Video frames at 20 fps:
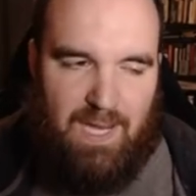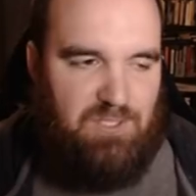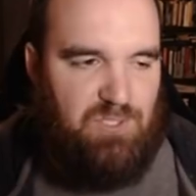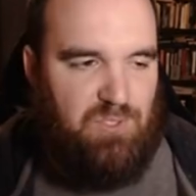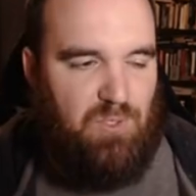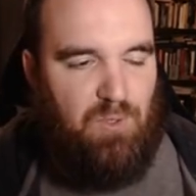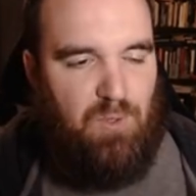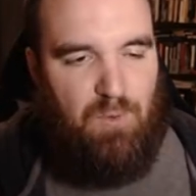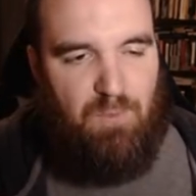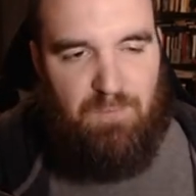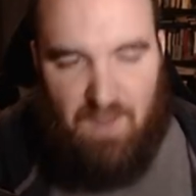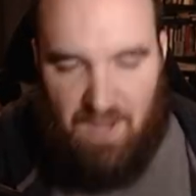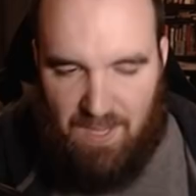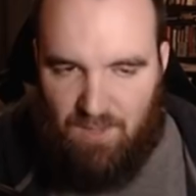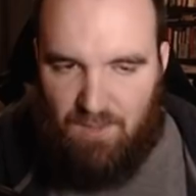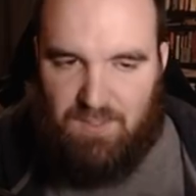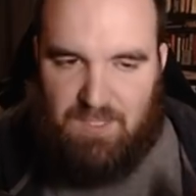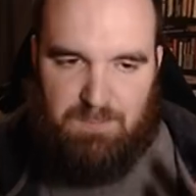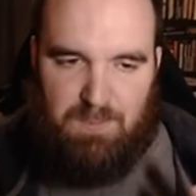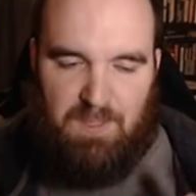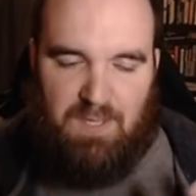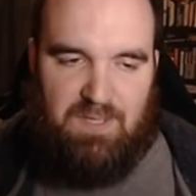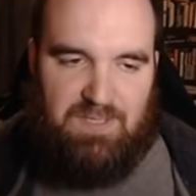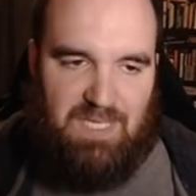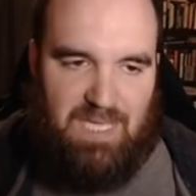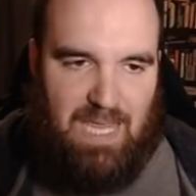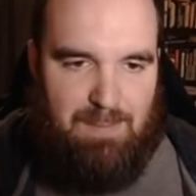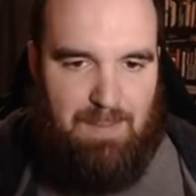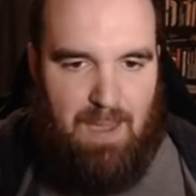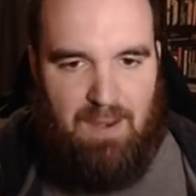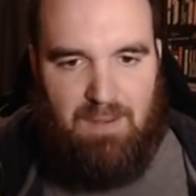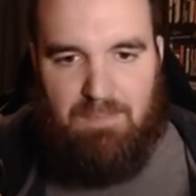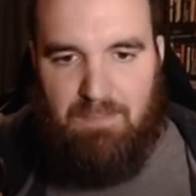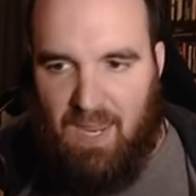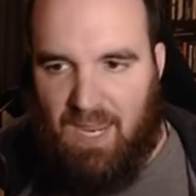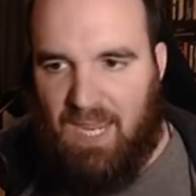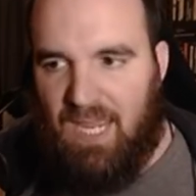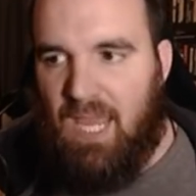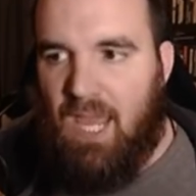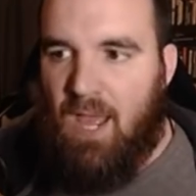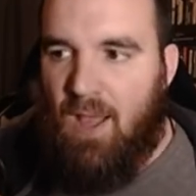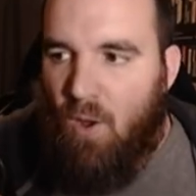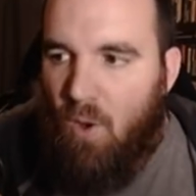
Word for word: Solo failed is because it came out in May.